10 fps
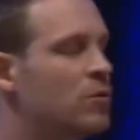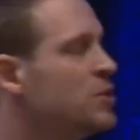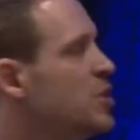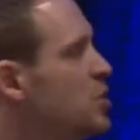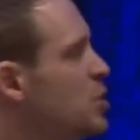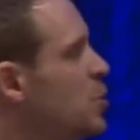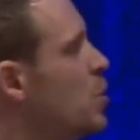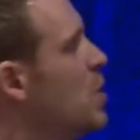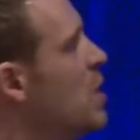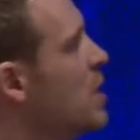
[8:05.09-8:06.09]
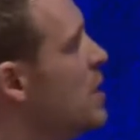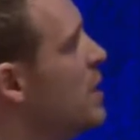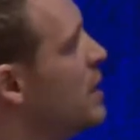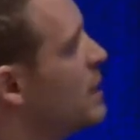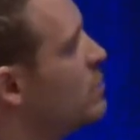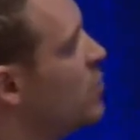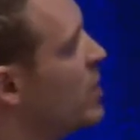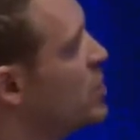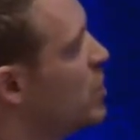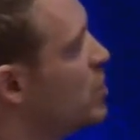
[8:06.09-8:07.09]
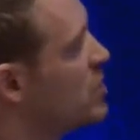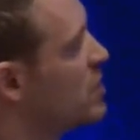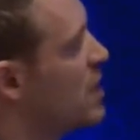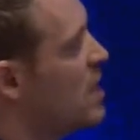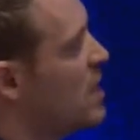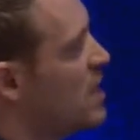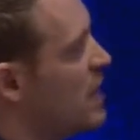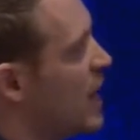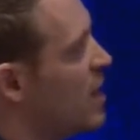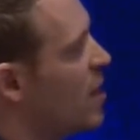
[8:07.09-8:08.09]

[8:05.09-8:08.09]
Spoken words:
or tissue ratios. And